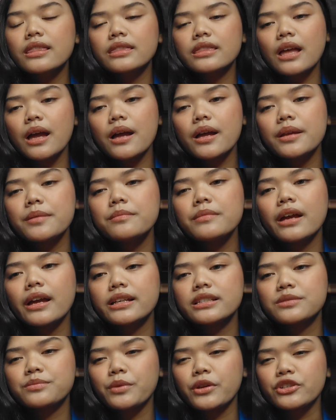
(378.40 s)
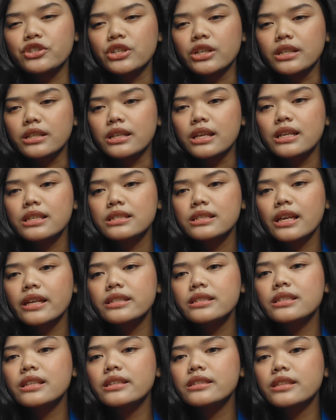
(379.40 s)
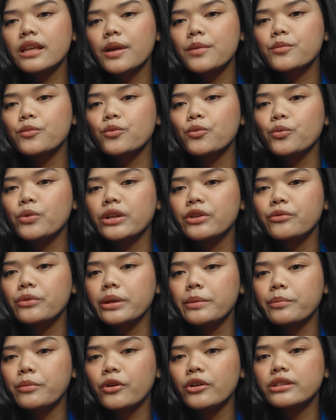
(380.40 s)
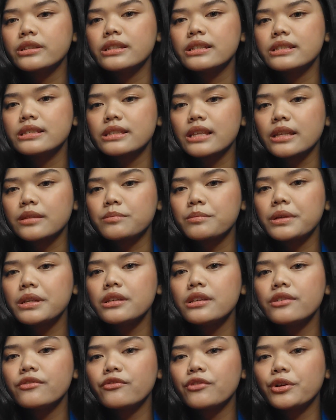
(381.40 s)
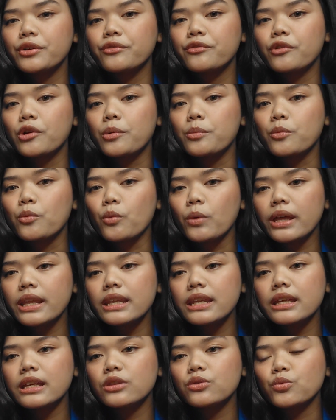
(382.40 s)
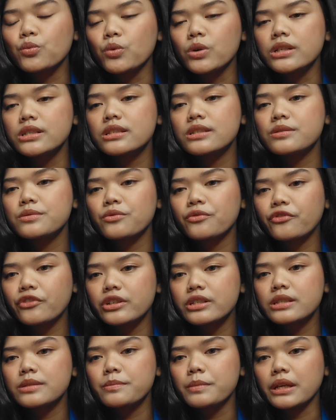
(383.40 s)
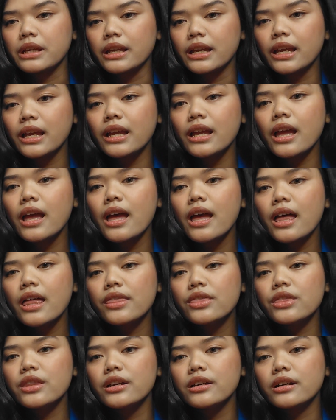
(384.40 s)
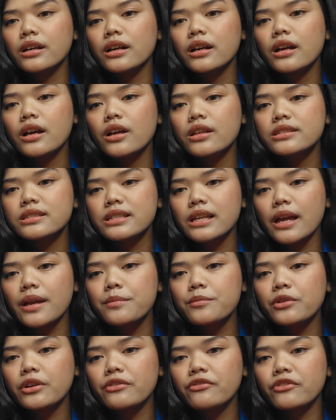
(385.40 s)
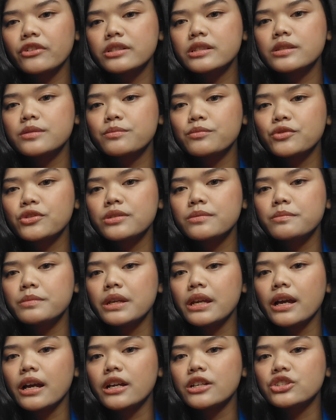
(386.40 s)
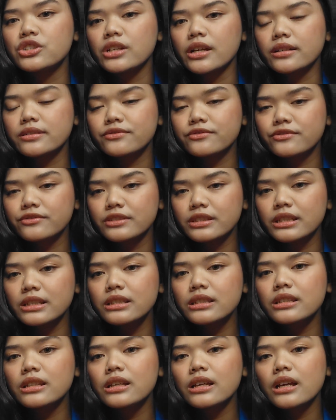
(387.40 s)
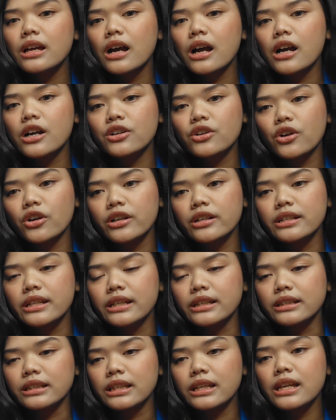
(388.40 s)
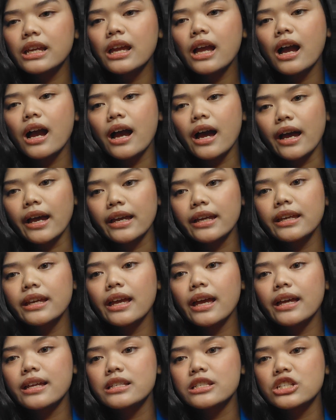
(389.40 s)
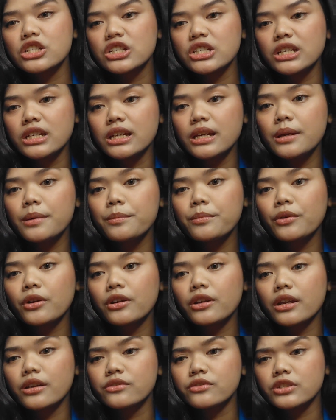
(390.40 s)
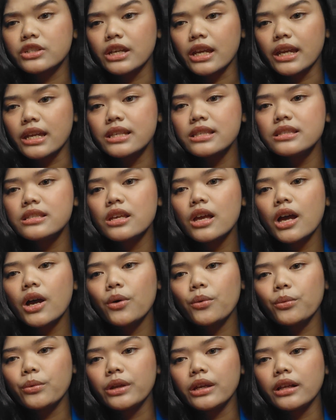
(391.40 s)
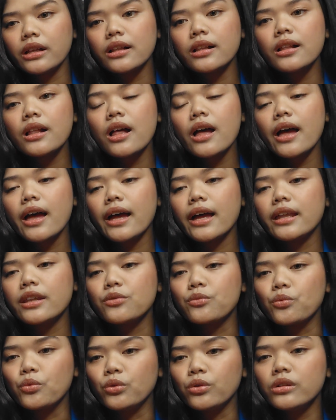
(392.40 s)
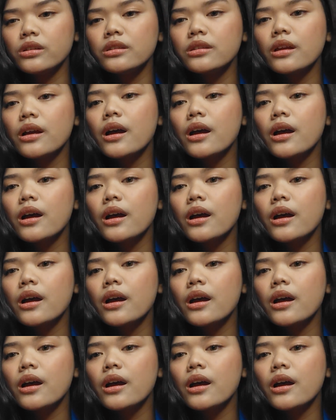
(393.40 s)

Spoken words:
Time expression. Since the time we report the statement differ from when it was first speaking, the time reference must be adjusted accordingly. I and she pronouns change, will and would